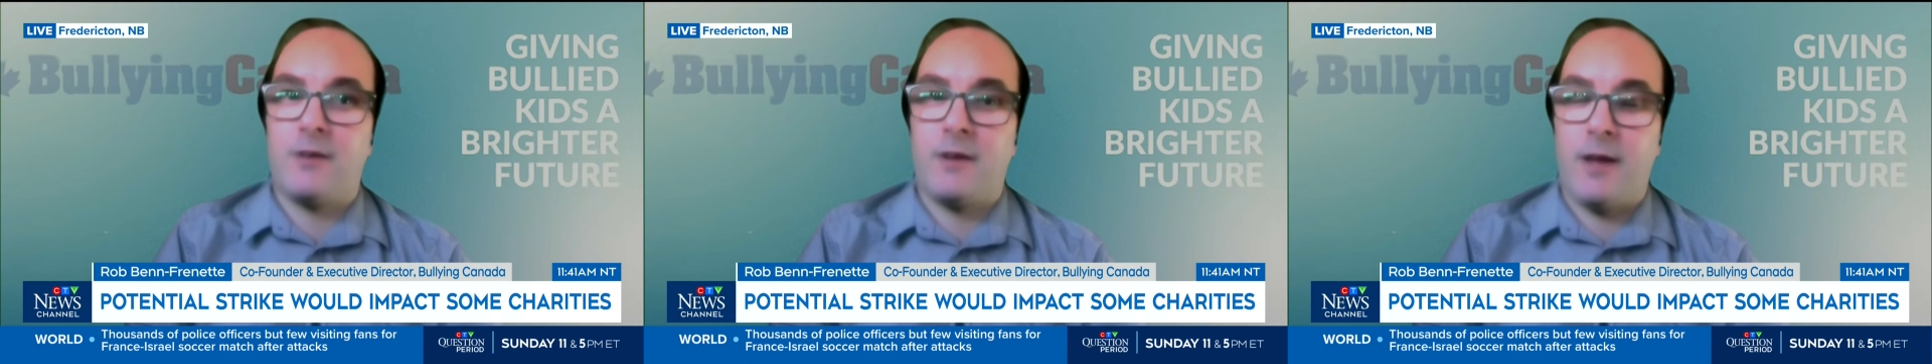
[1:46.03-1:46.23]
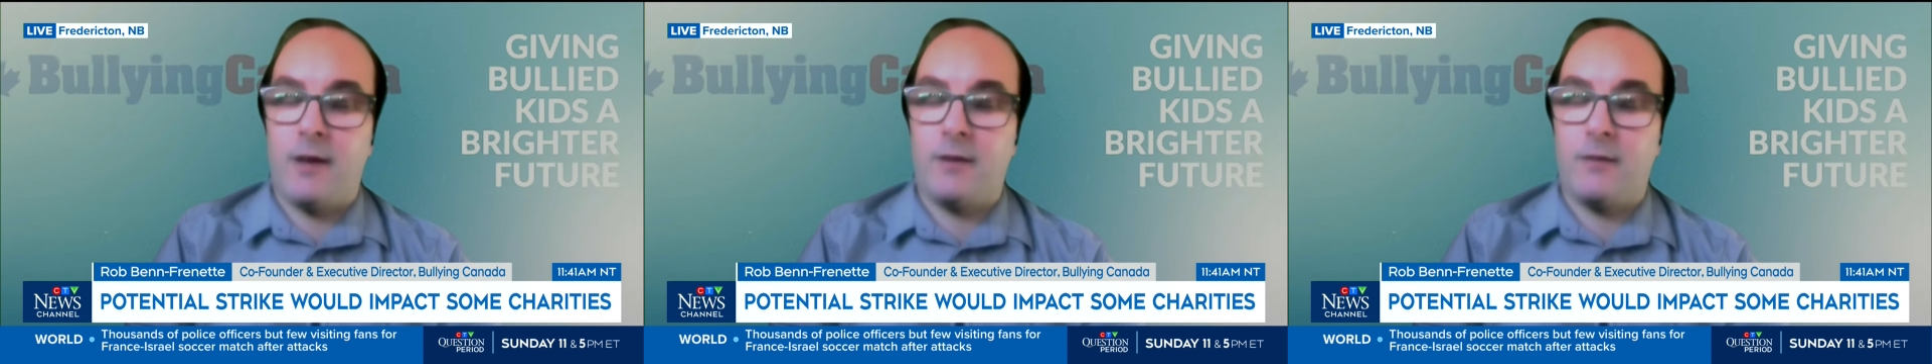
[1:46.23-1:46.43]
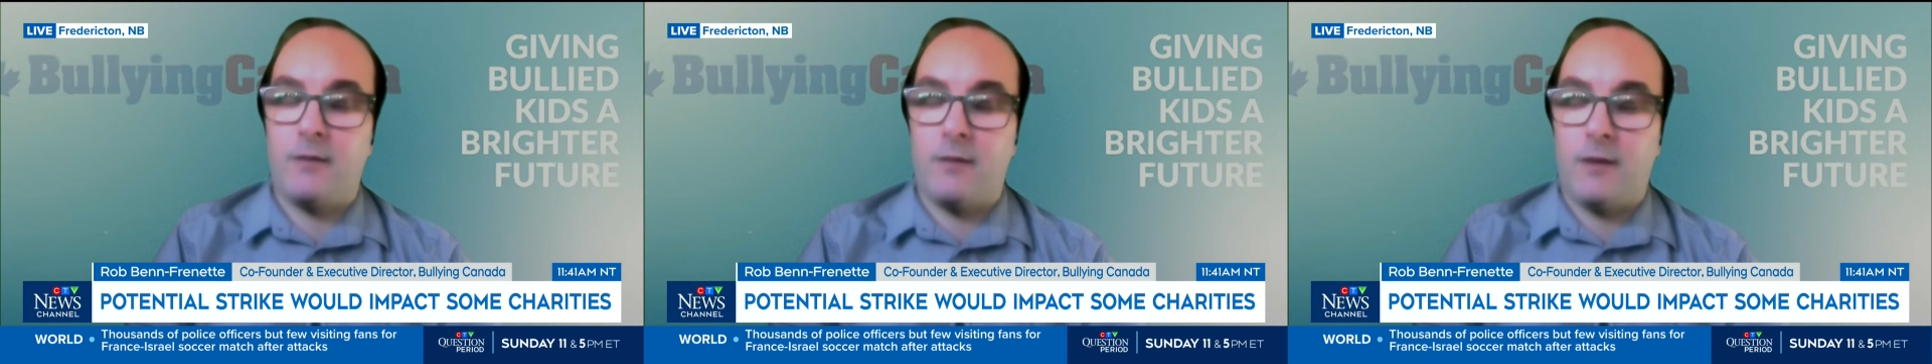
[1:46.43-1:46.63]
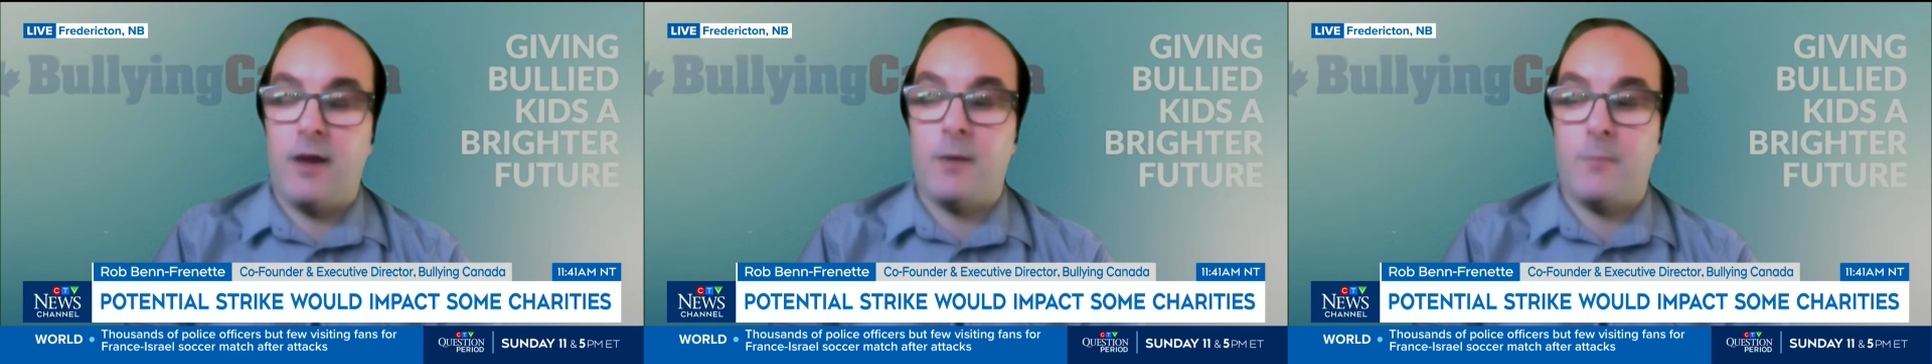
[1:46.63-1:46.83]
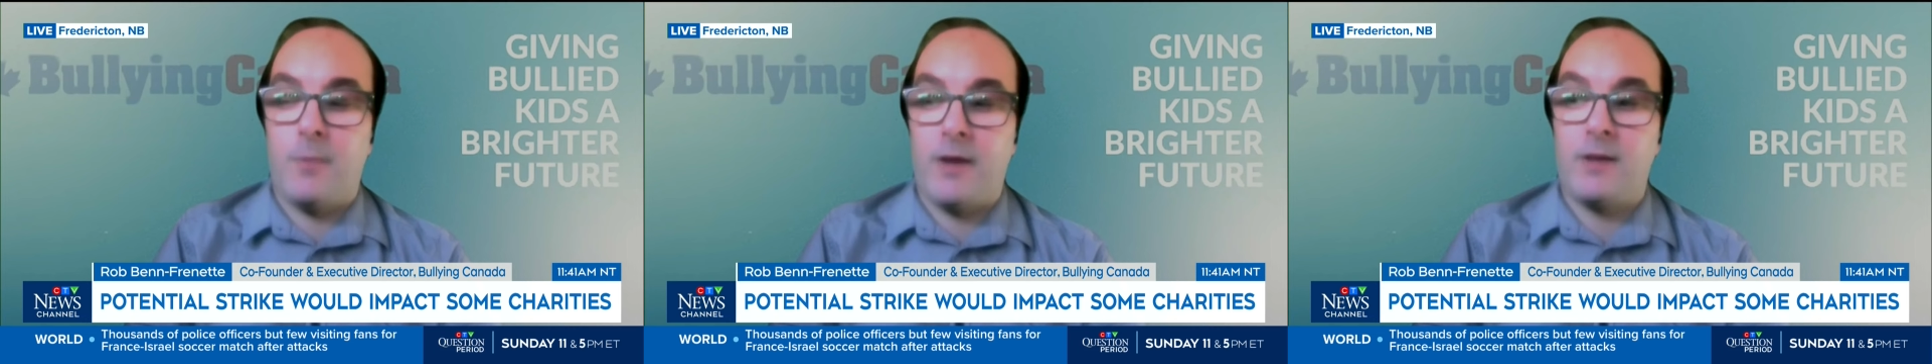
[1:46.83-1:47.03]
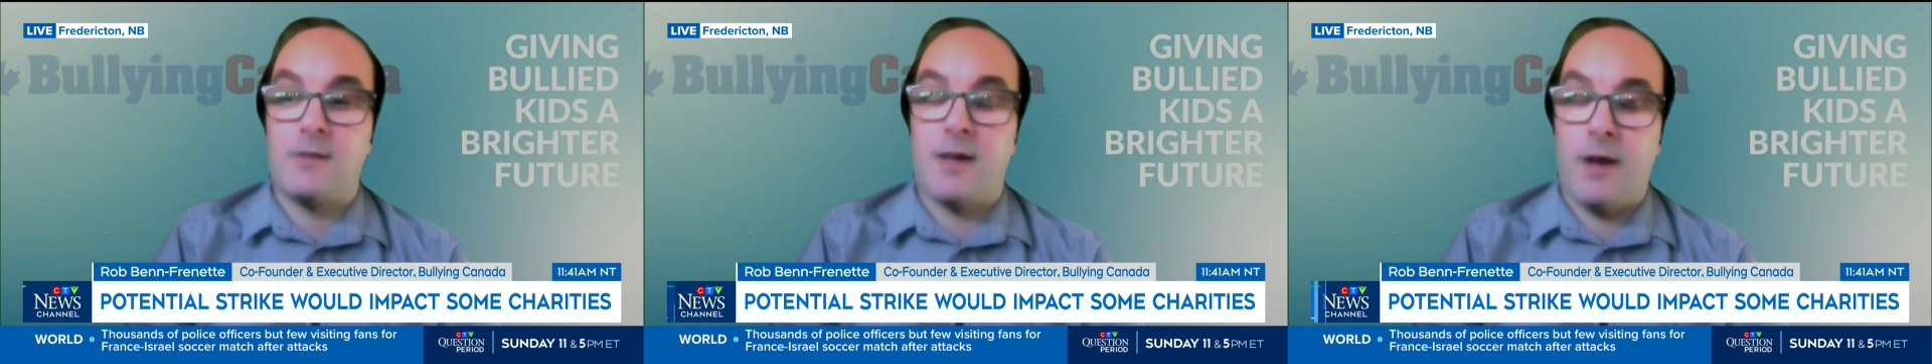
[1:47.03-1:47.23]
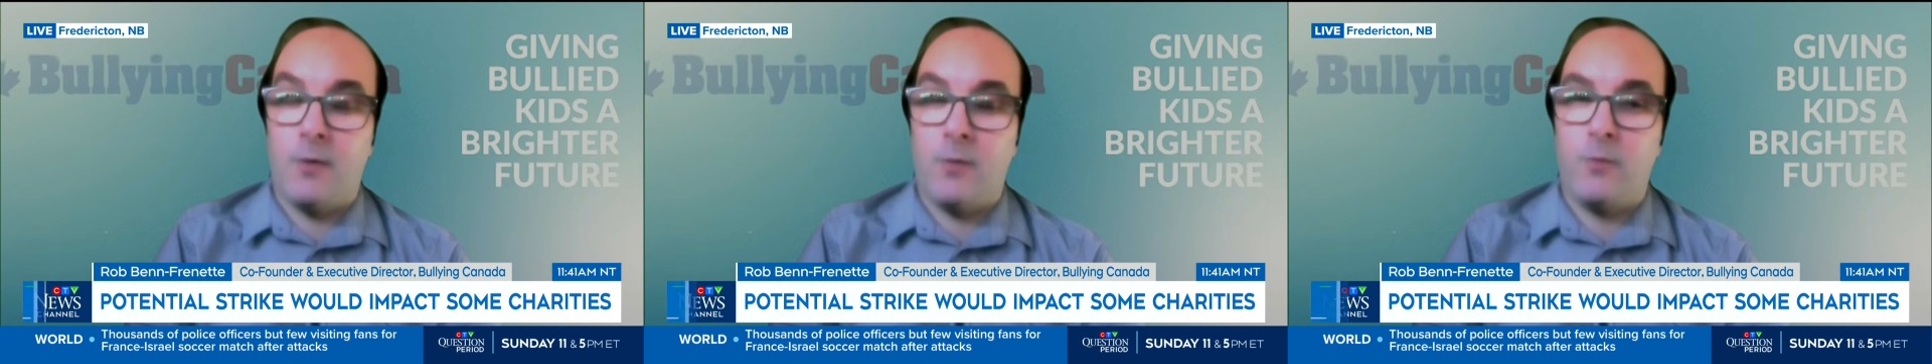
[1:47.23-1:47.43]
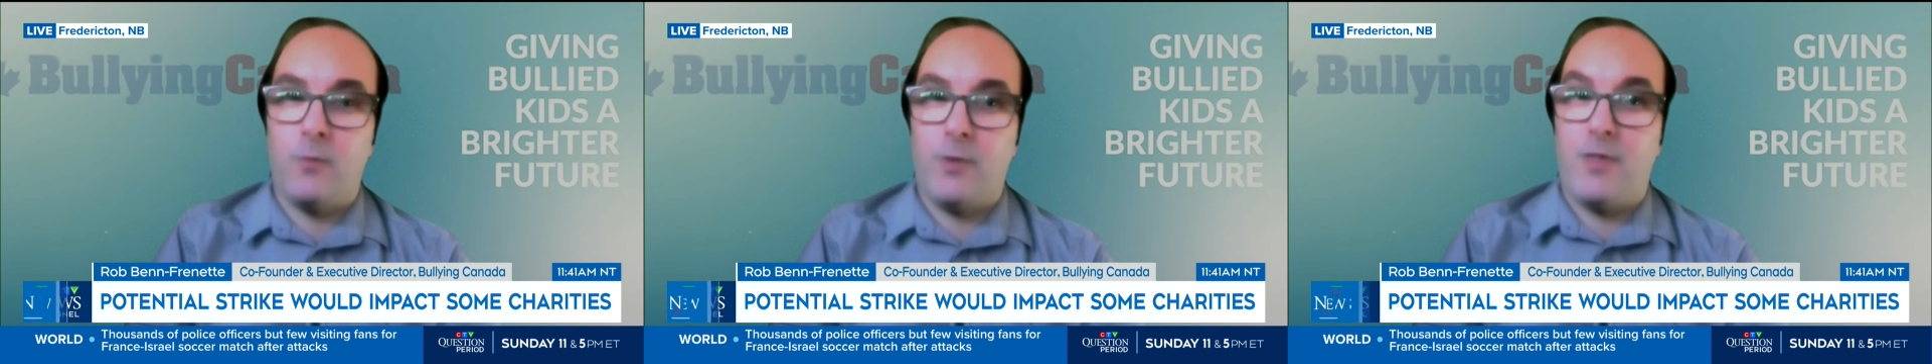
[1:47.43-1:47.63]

to get campaigns out